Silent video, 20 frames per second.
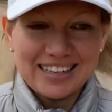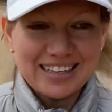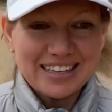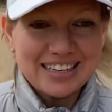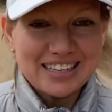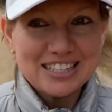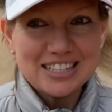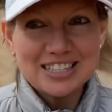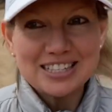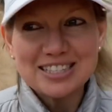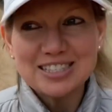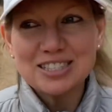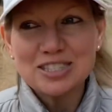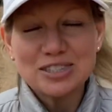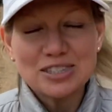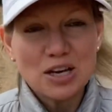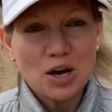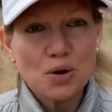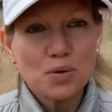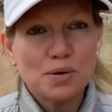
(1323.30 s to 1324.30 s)
It's
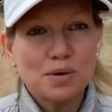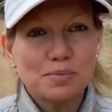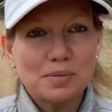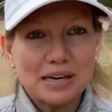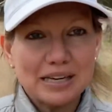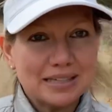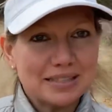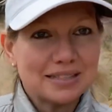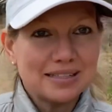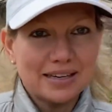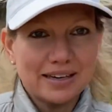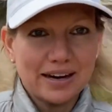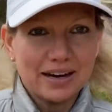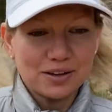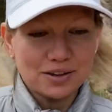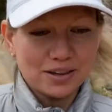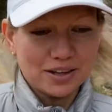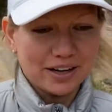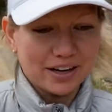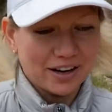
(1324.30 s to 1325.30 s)
so amazing
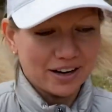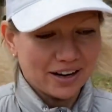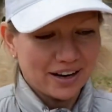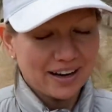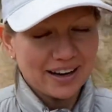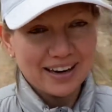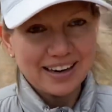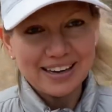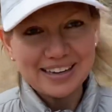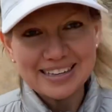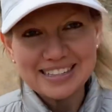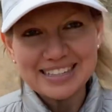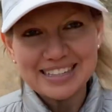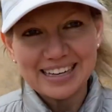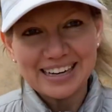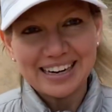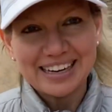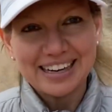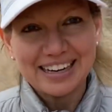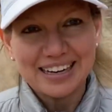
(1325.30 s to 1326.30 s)
out there. Like I said,
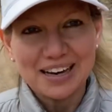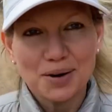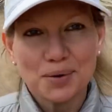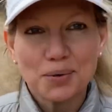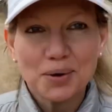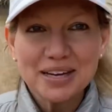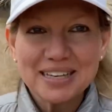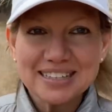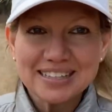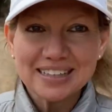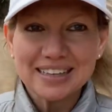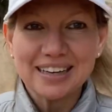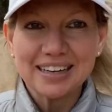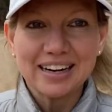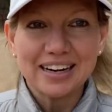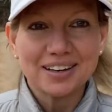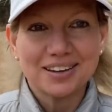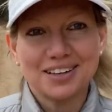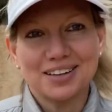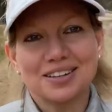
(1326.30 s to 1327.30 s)
I cannot wait to get
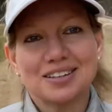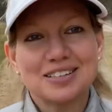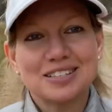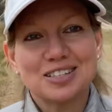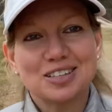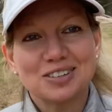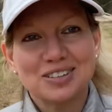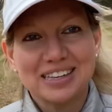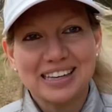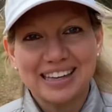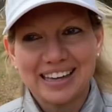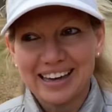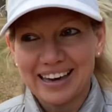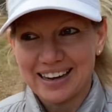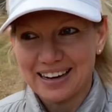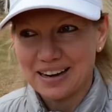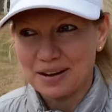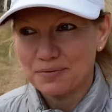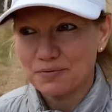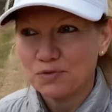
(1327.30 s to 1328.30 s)
out there and do it
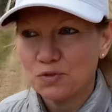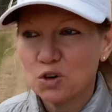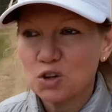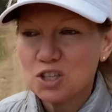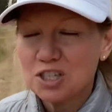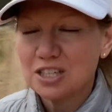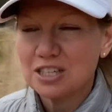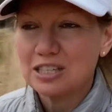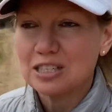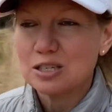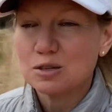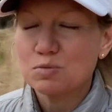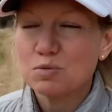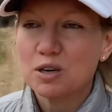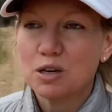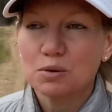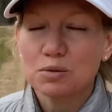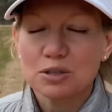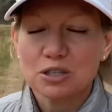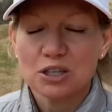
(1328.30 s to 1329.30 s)
again. I'm fortunate to be
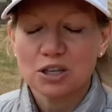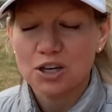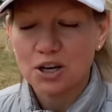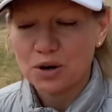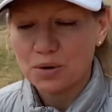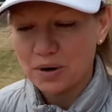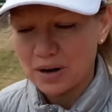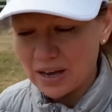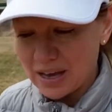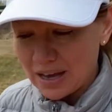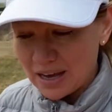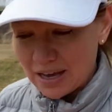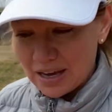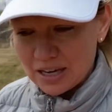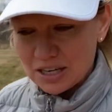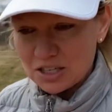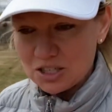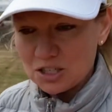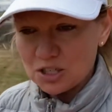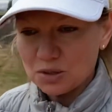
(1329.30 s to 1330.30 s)
able to go
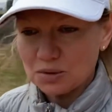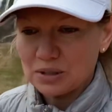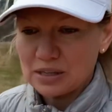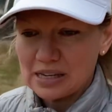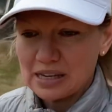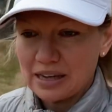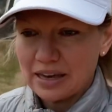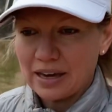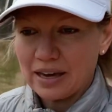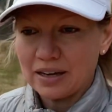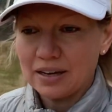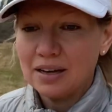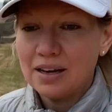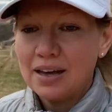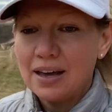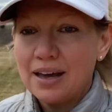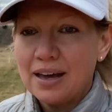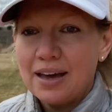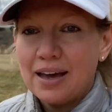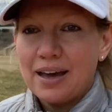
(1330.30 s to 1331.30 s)
and do it again.
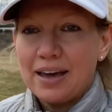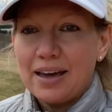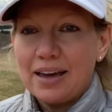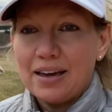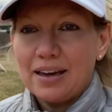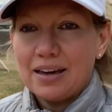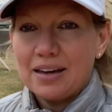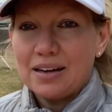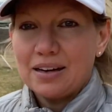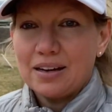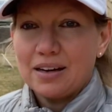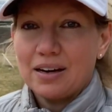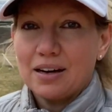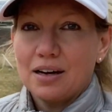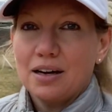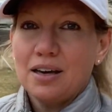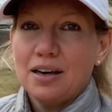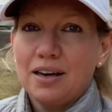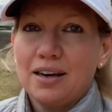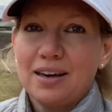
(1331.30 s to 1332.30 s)
And, uh,
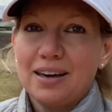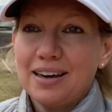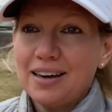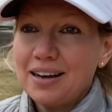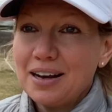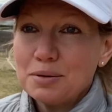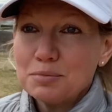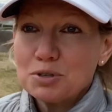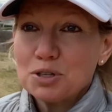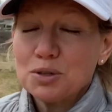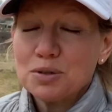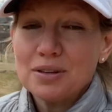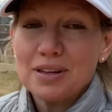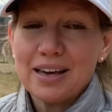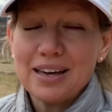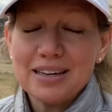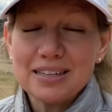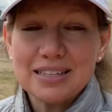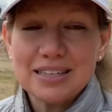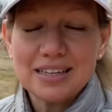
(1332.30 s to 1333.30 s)
and I'm doing the
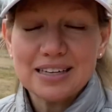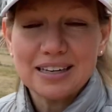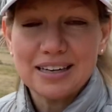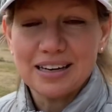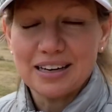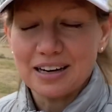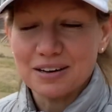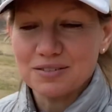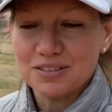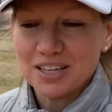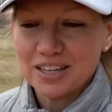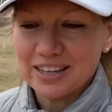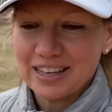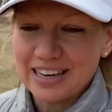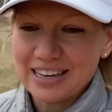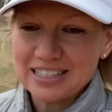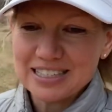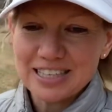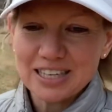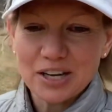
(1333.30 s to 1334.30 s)
AT again. I've done the
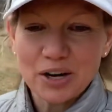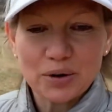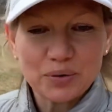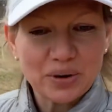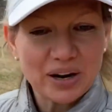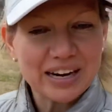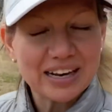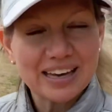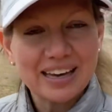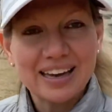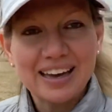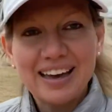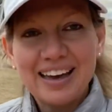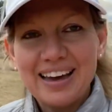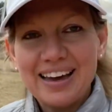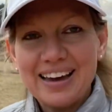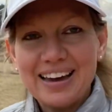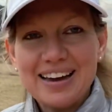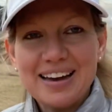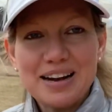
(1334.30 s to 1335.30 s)
AT already,
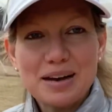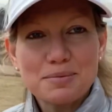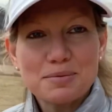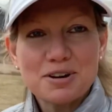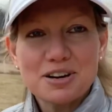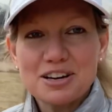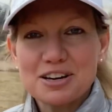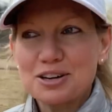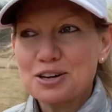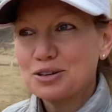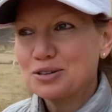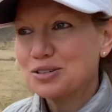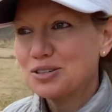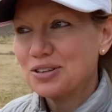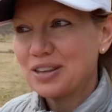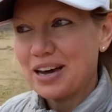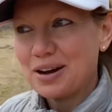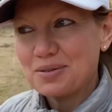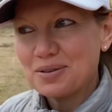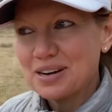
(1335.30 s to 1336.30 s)
and I'm going to go do
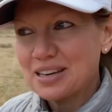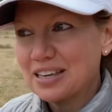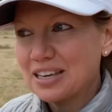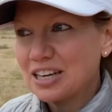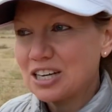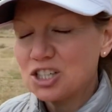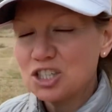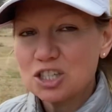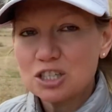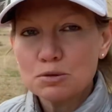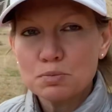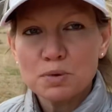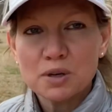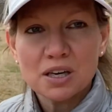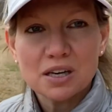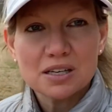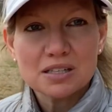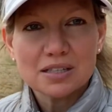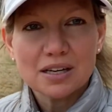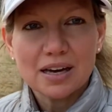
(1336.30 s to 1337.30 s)
that one again just
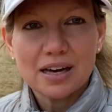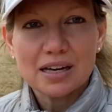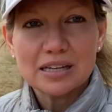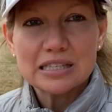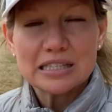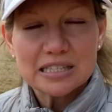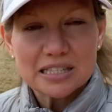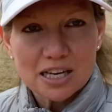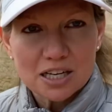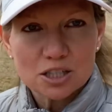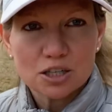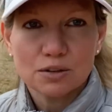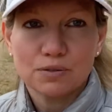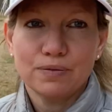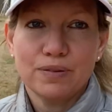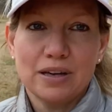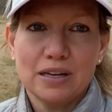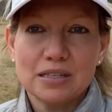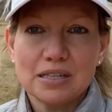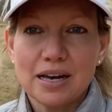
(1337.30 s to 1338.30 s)
because I had such a
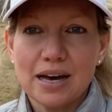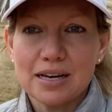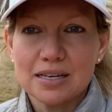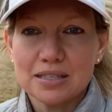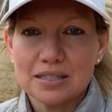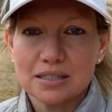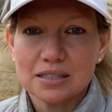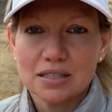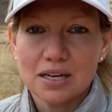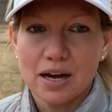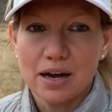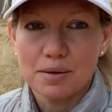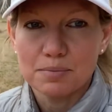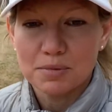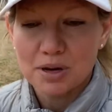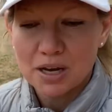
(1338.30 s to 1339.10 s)
fantastic time.